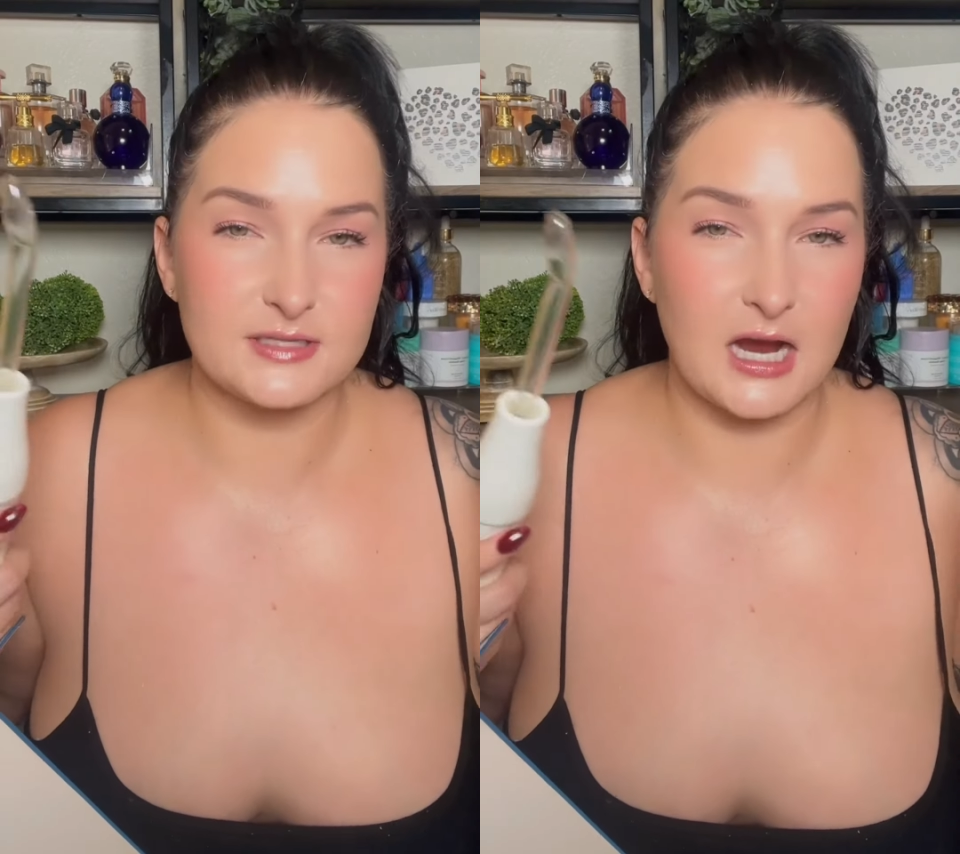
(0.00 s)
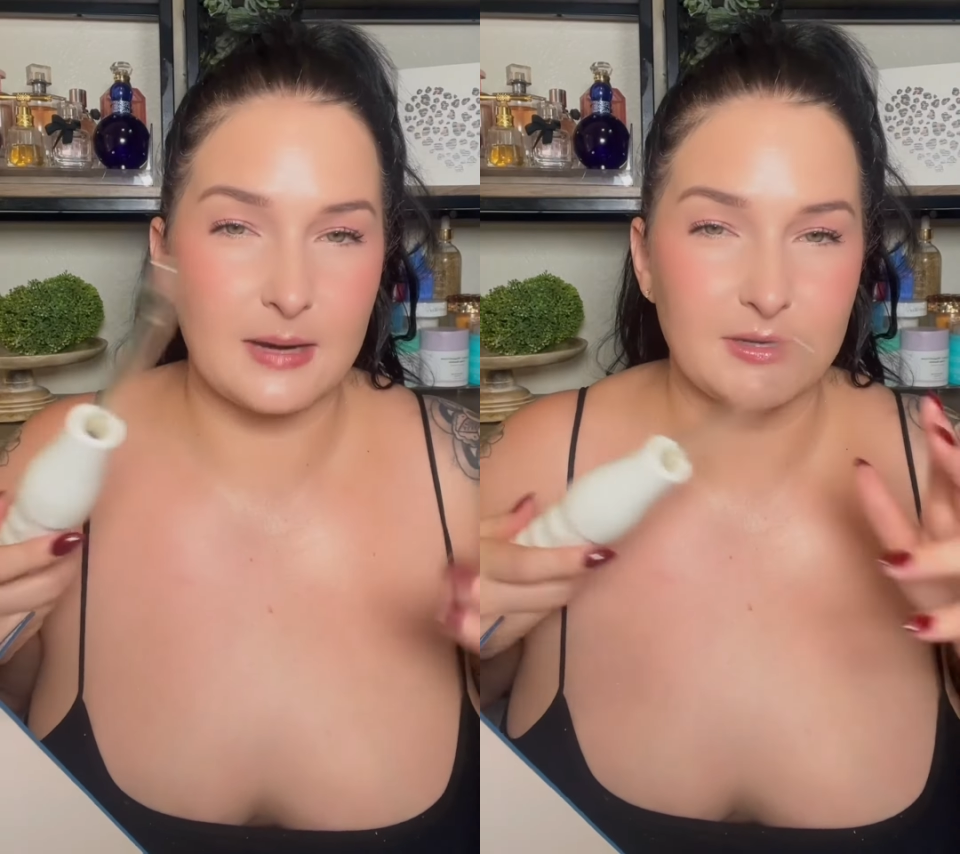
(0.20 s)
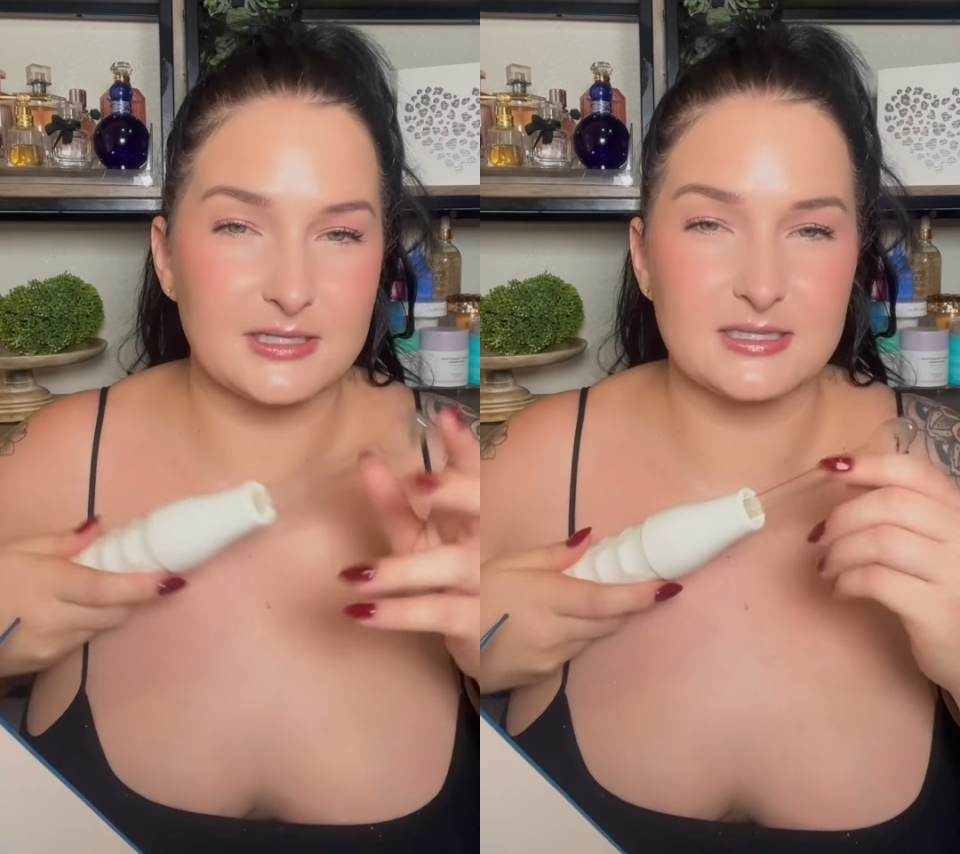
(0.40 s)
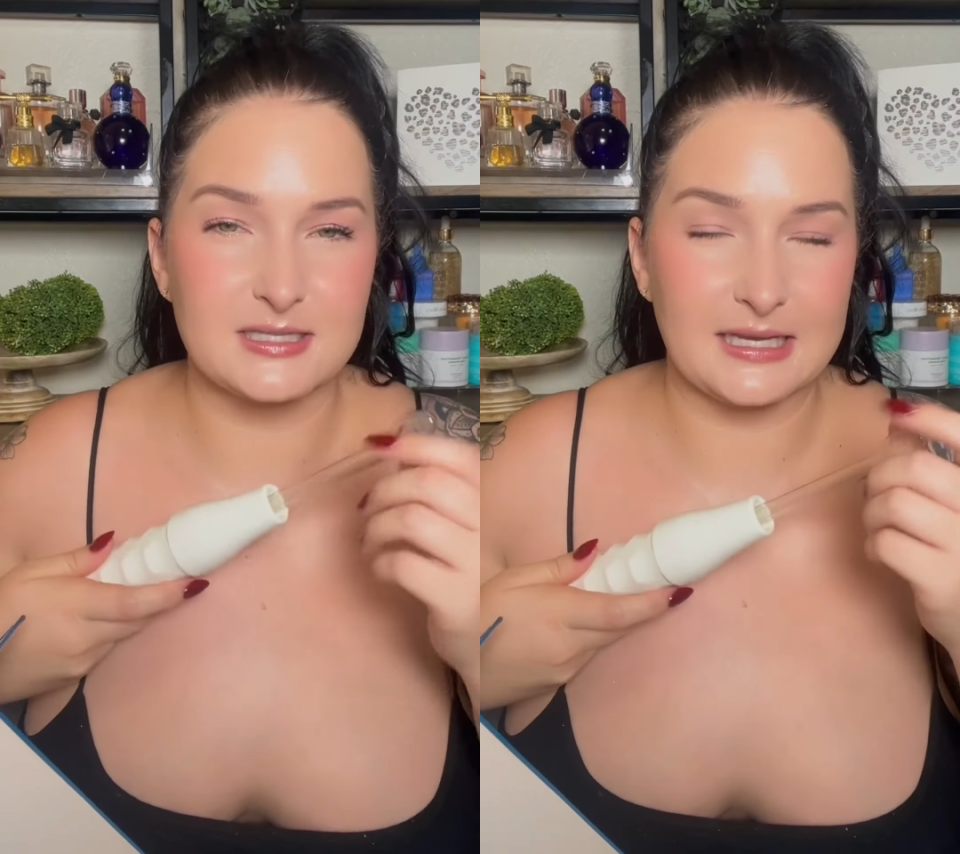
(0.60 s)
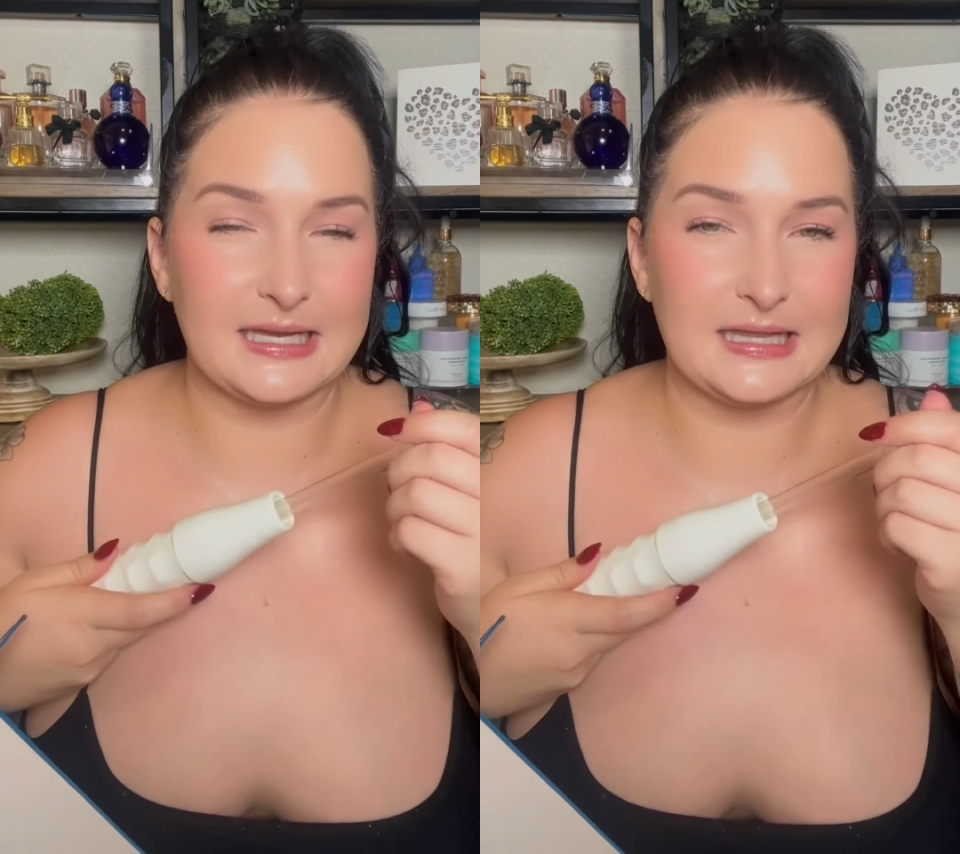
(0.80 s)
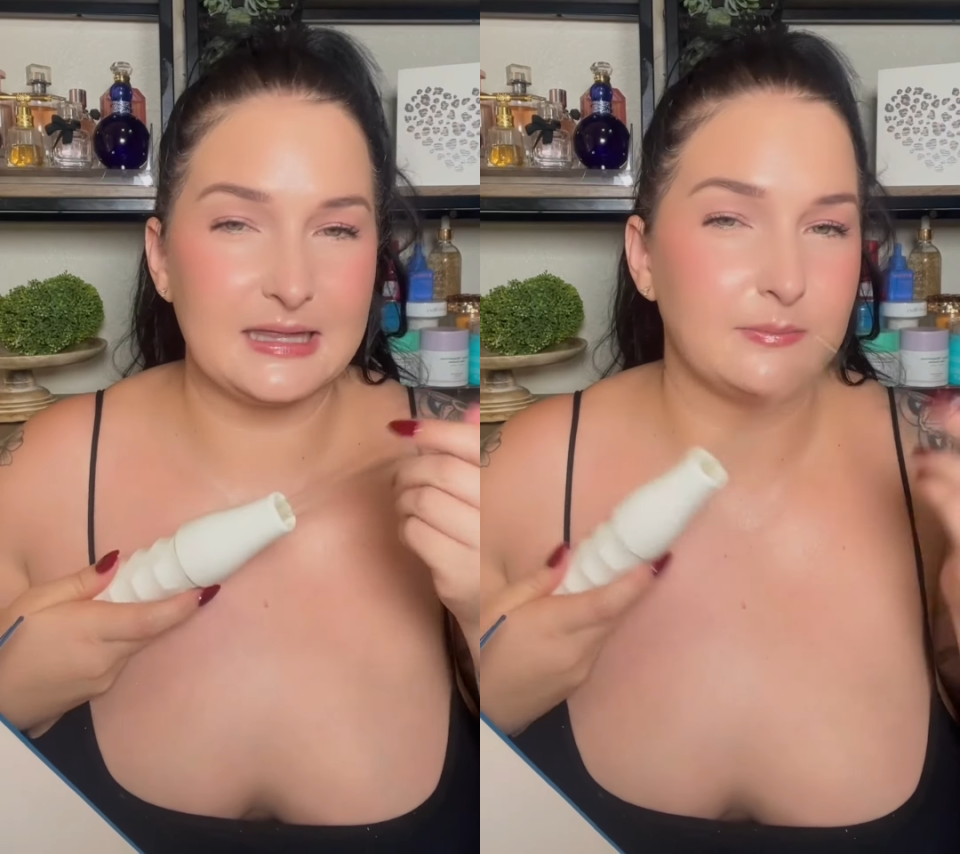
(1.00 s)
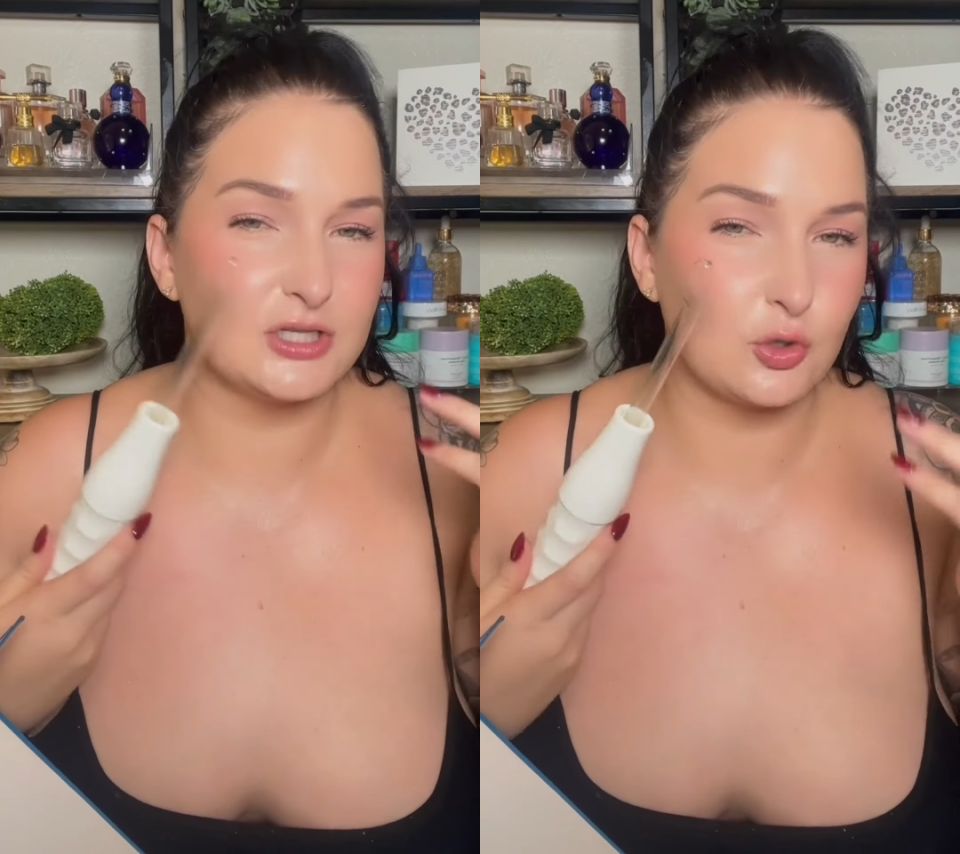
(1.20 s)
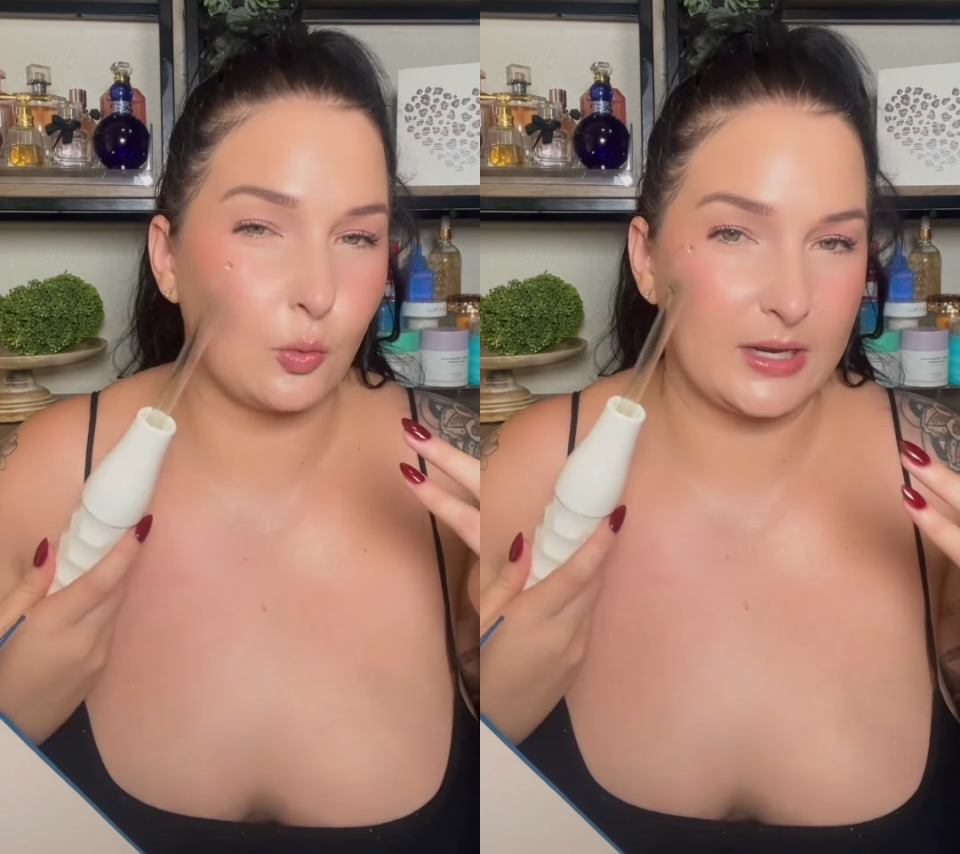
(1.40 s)
time because it's like in
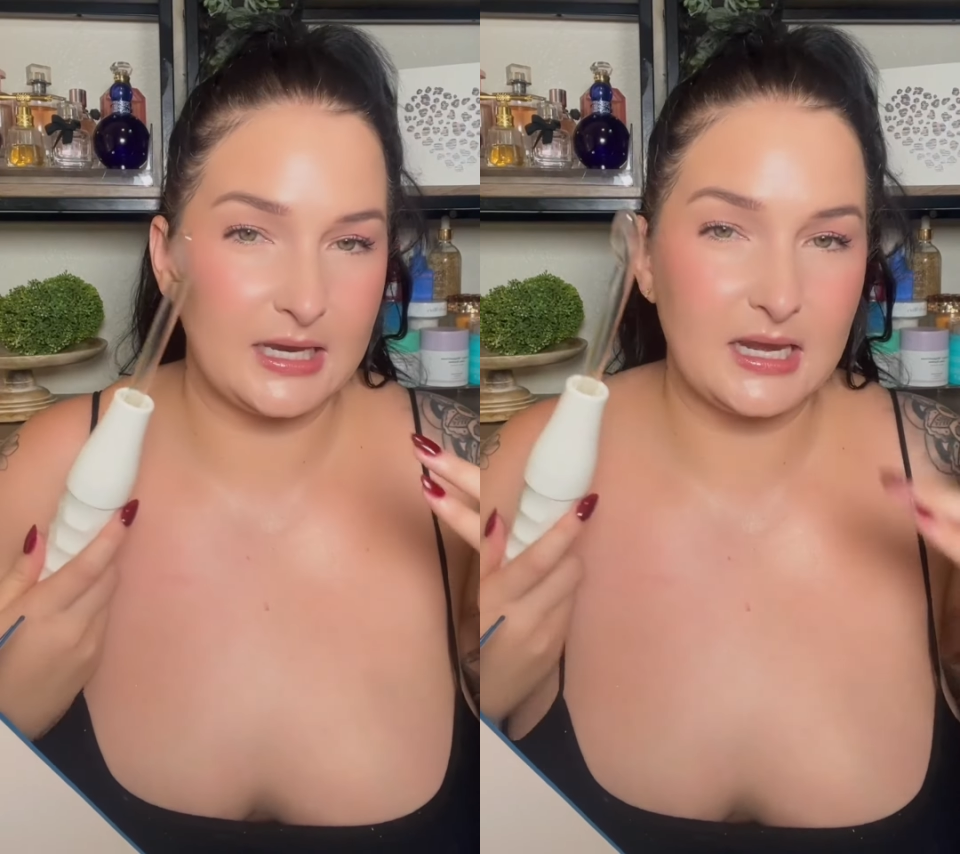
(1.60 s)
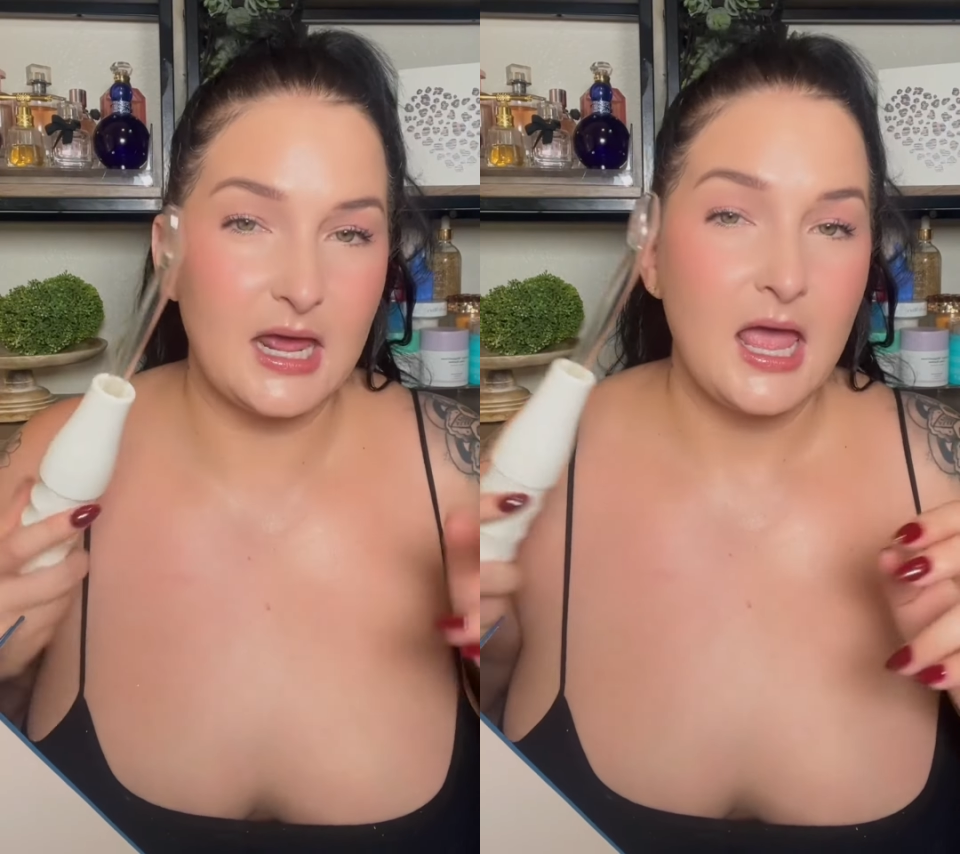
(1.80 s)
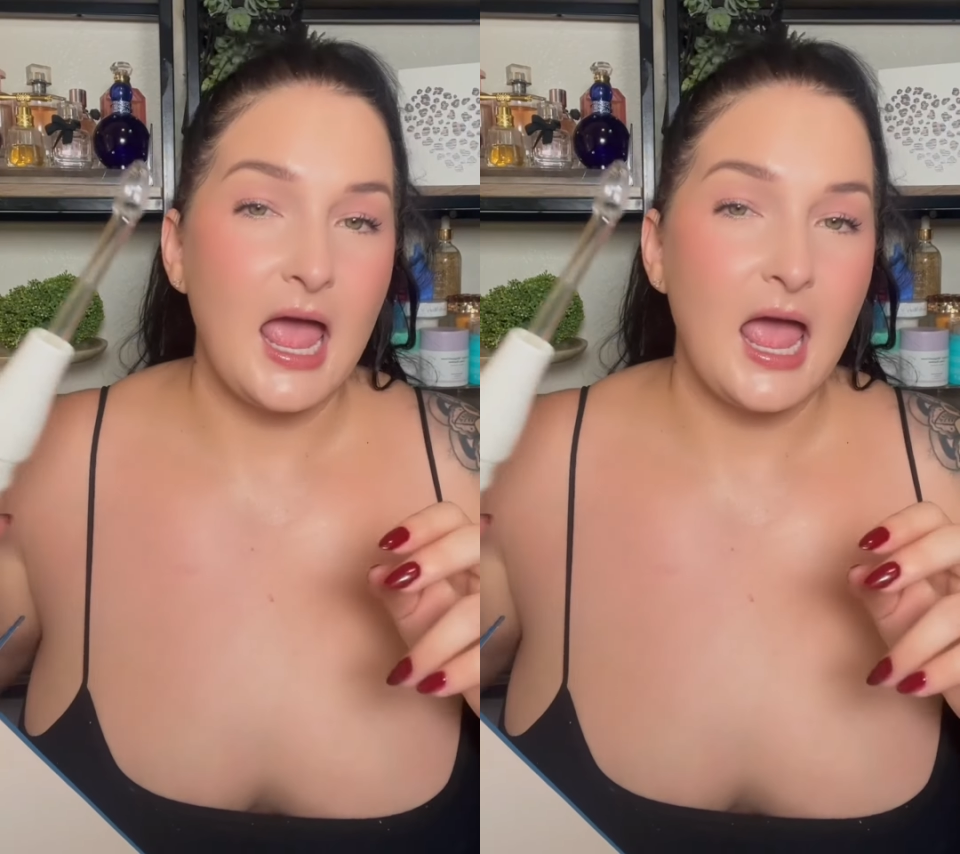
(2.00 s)
between.